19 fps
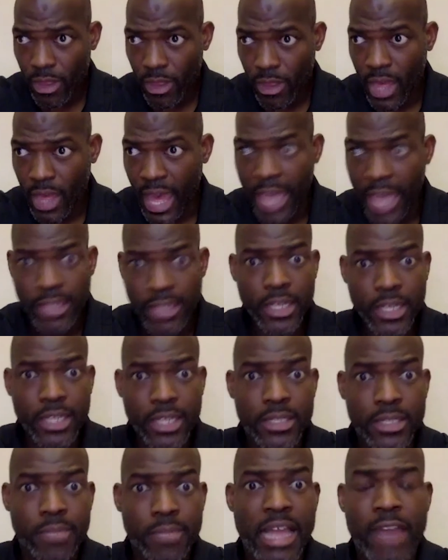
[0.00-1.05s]
I look
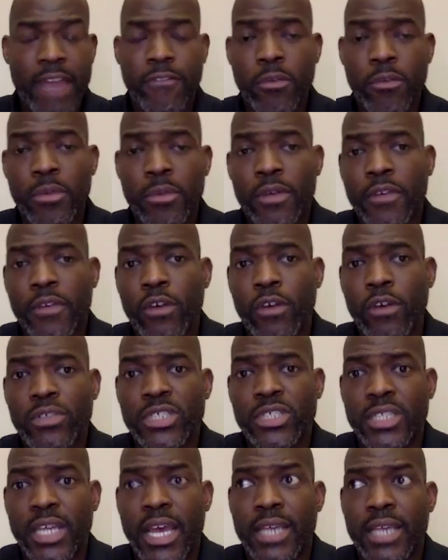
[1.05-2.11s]
at the platform of
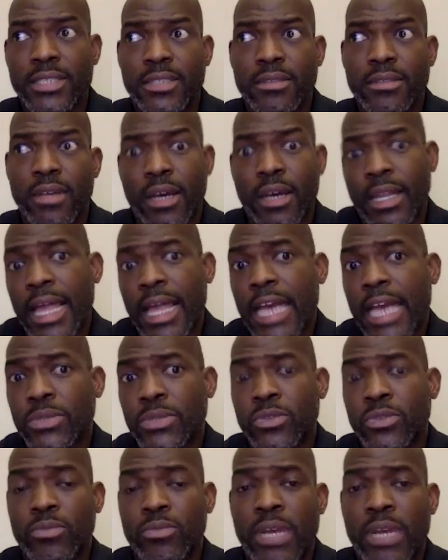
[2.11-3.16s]
coaching as a classroom.